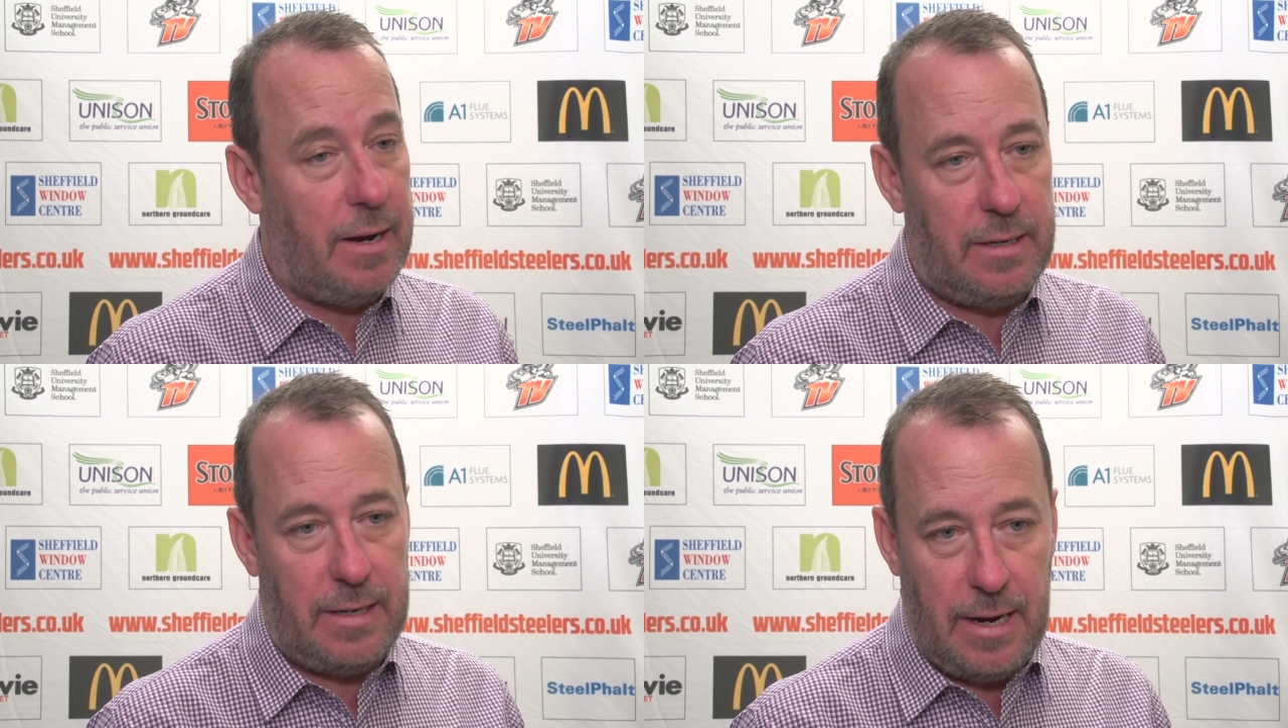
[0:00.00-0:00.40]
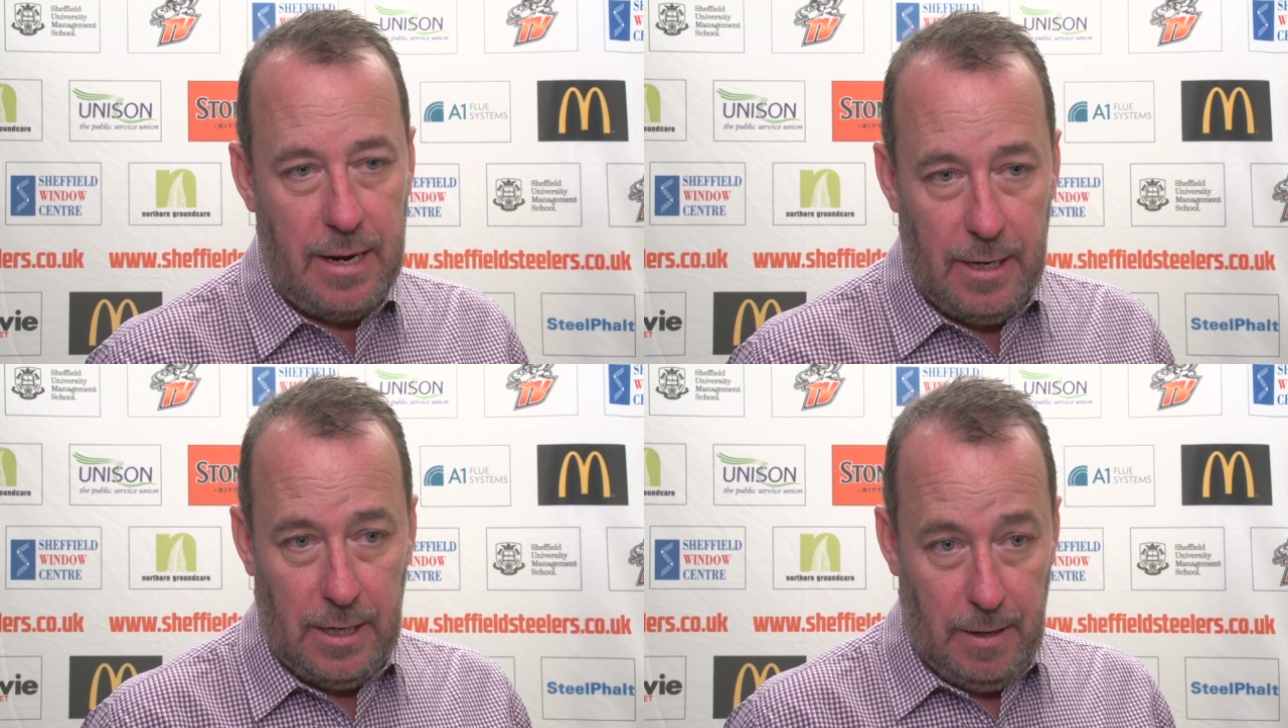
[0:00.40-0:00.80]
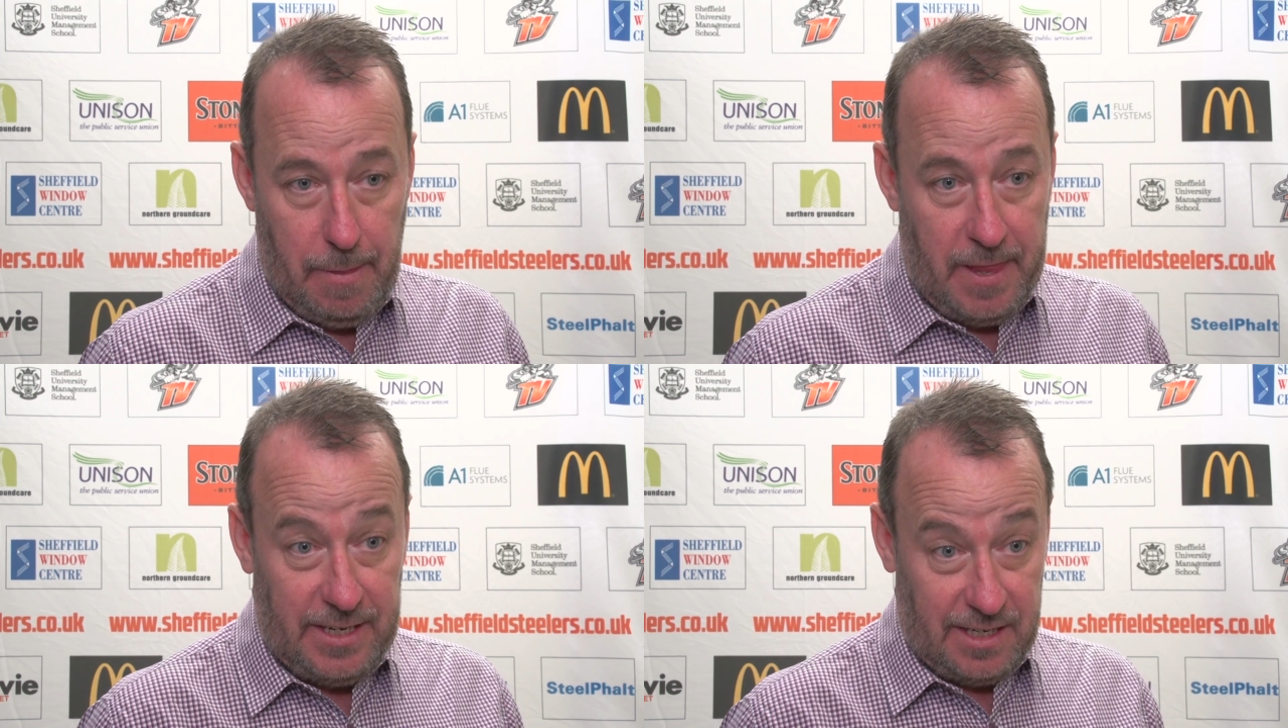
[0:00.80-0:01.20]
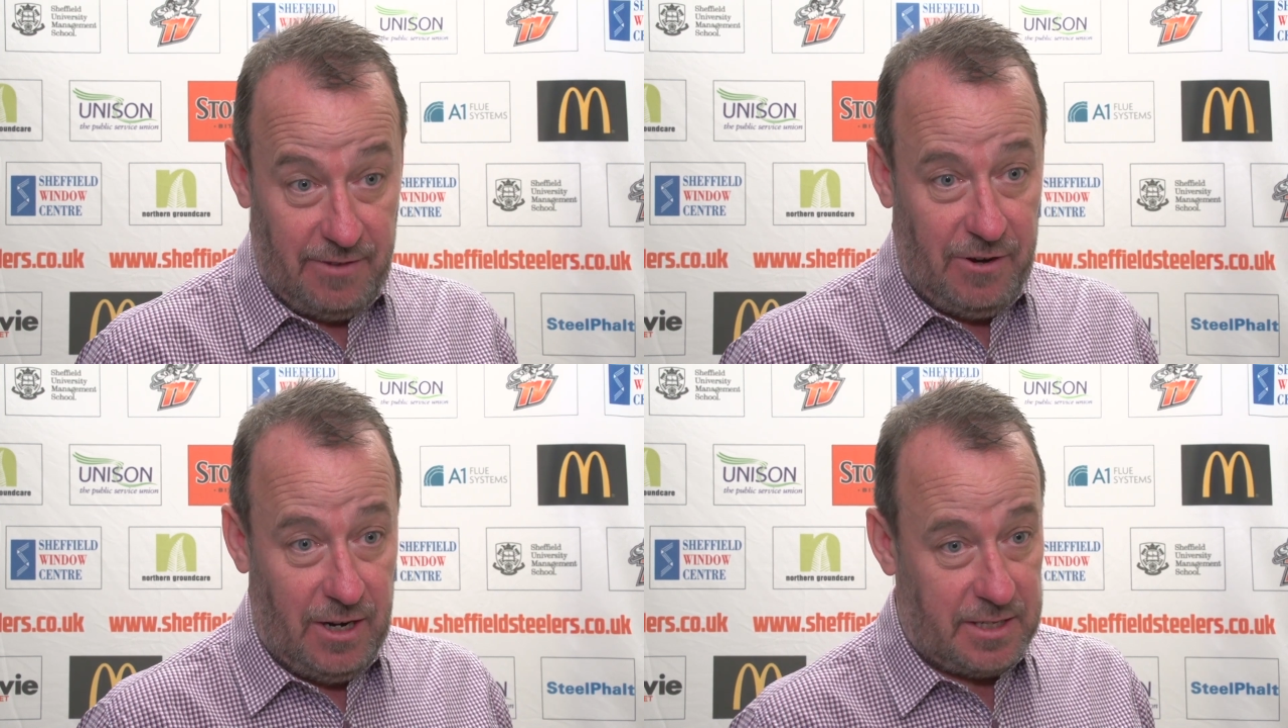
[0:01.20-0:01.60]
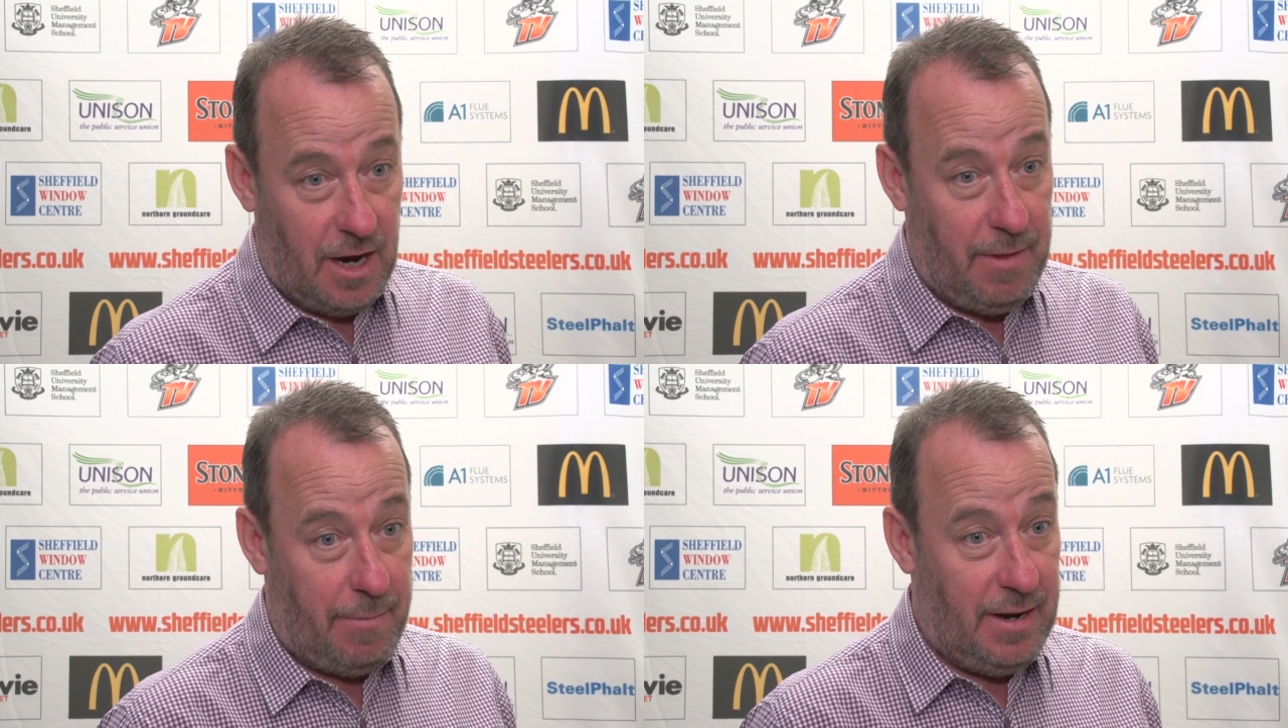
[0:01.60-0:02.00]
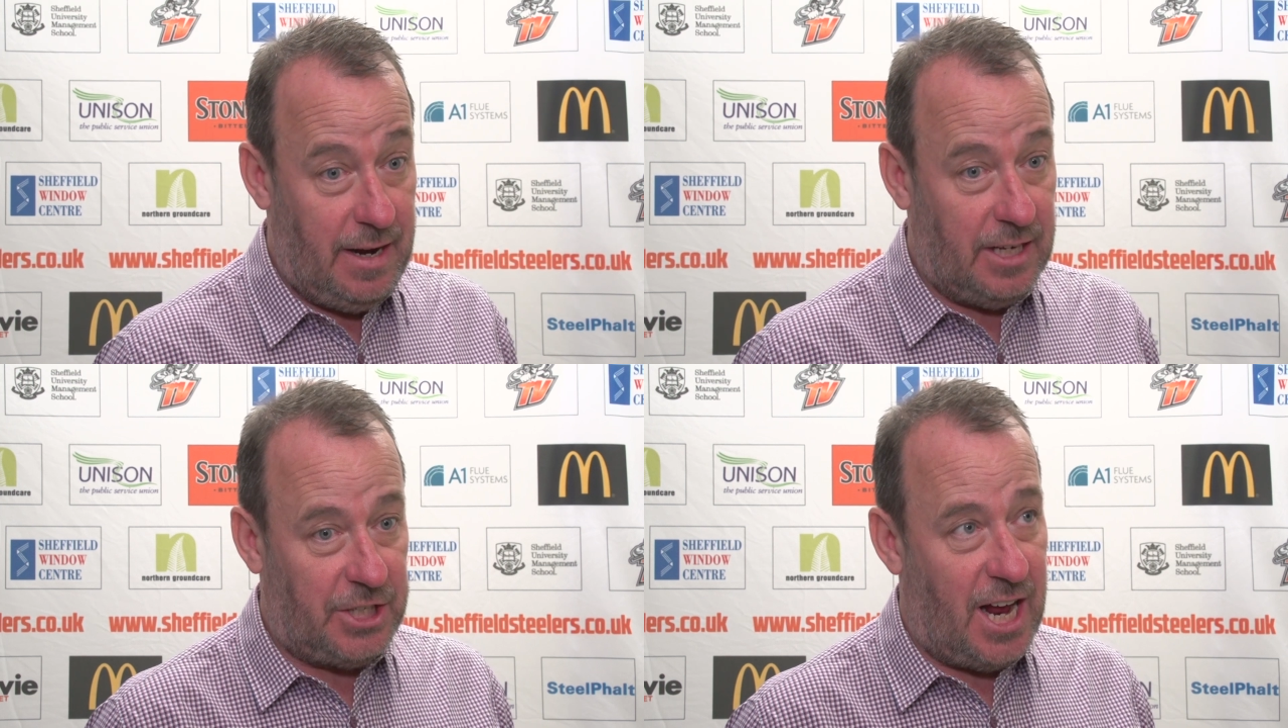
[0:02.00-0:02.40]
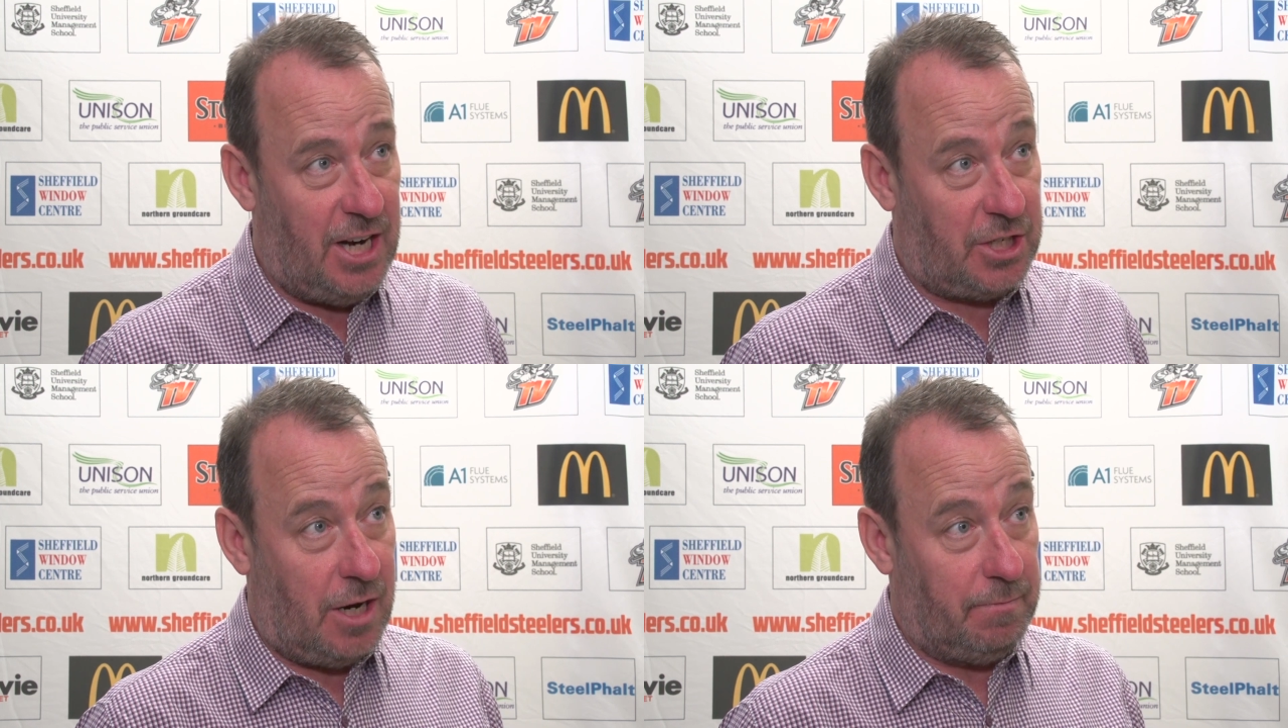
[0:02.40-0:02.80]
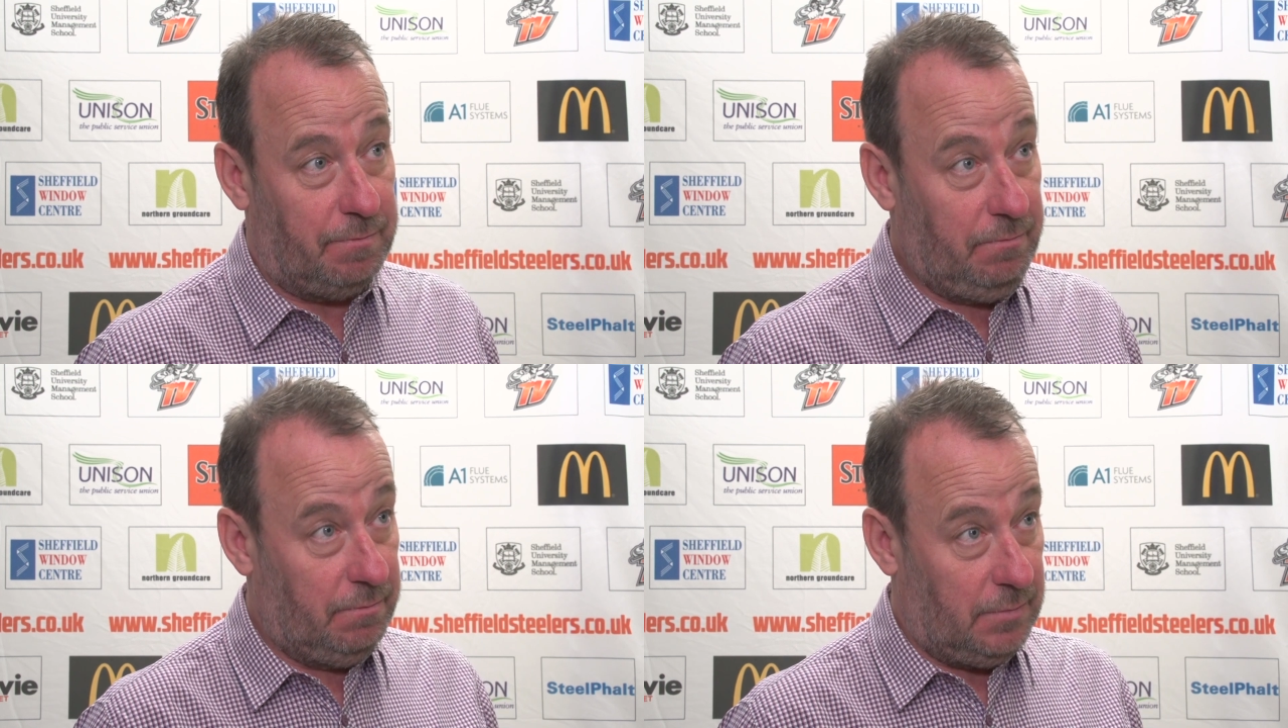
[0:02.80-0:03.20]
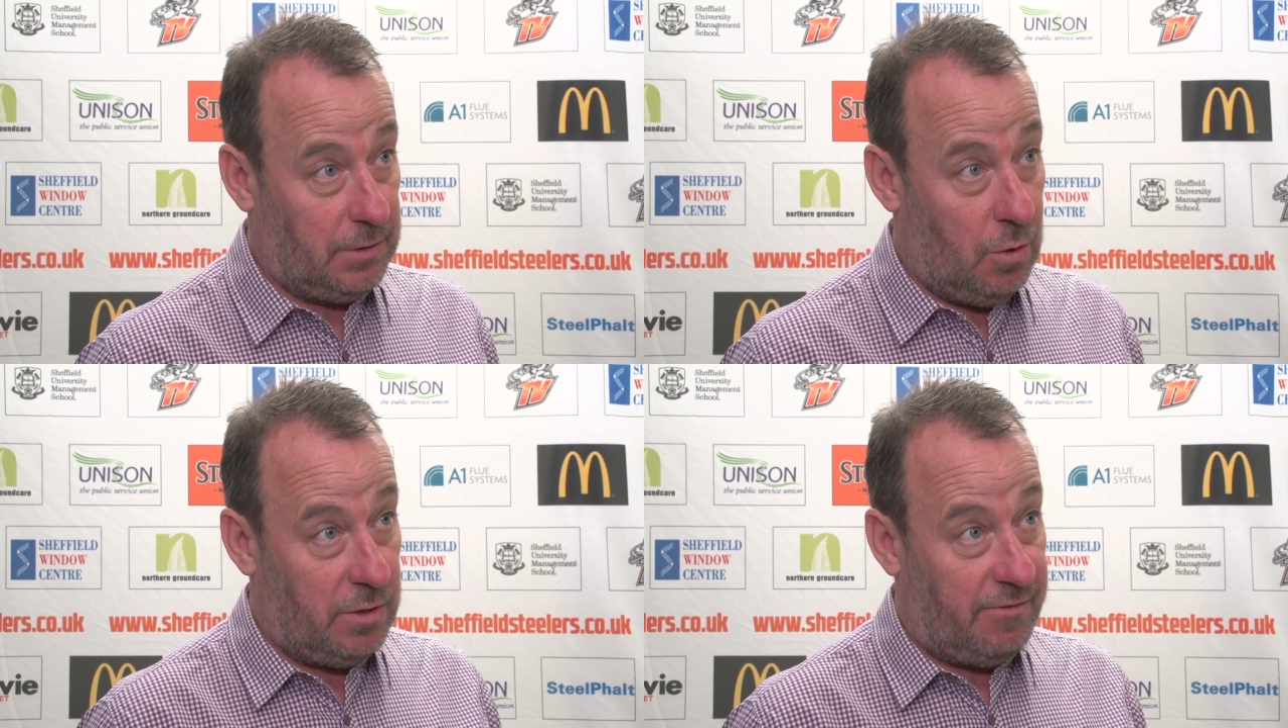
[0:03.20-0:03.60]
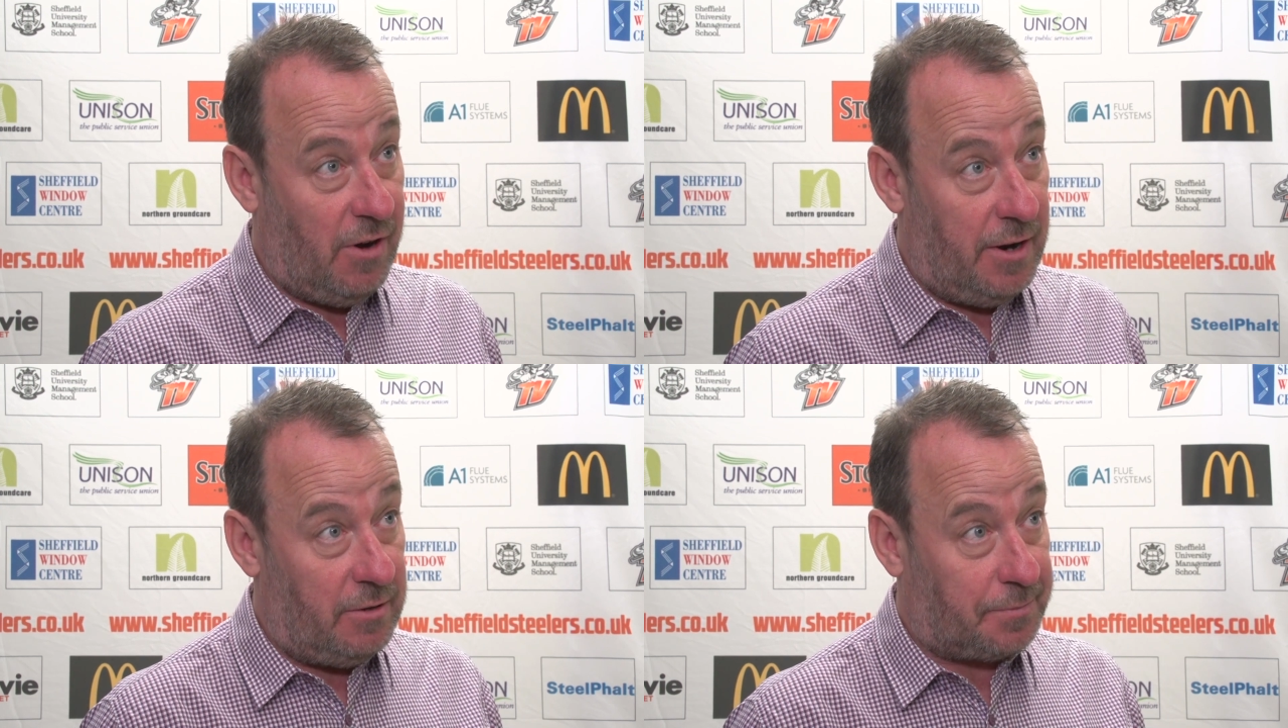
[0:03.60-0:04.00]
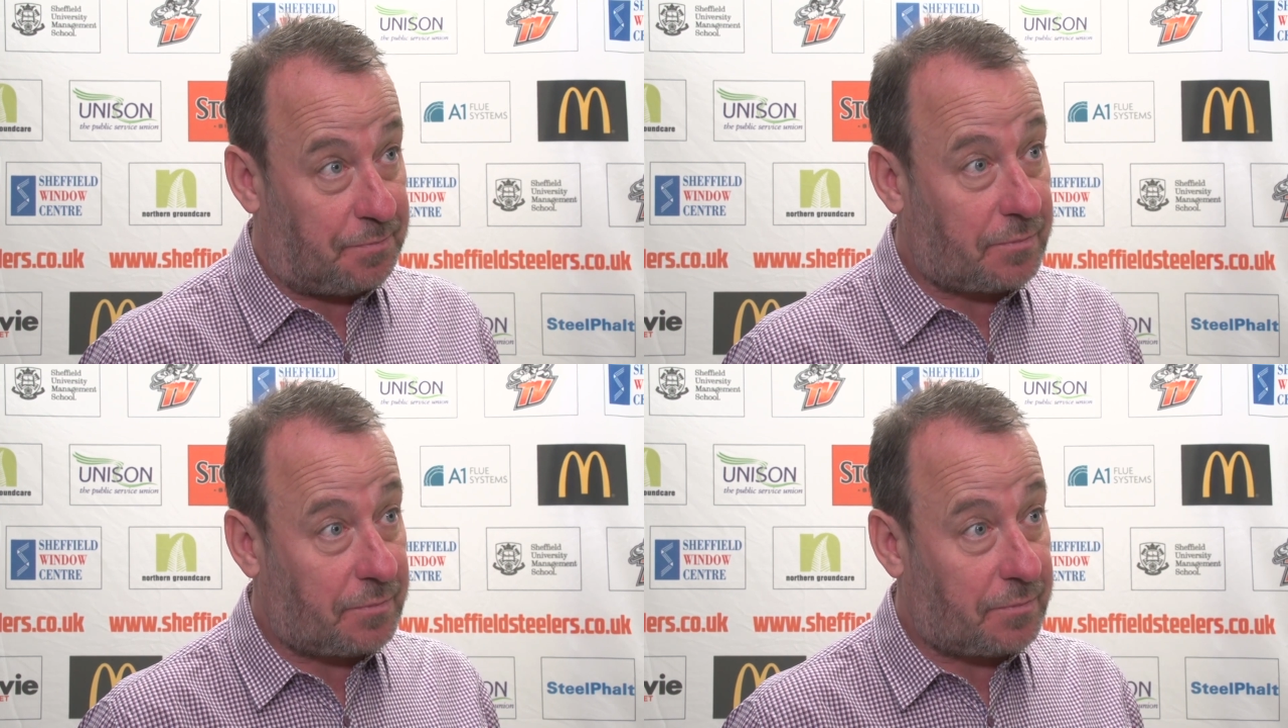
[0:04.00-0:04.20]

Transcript: And uh, this is the first time they've been in the Challenge Cup quarterfinals.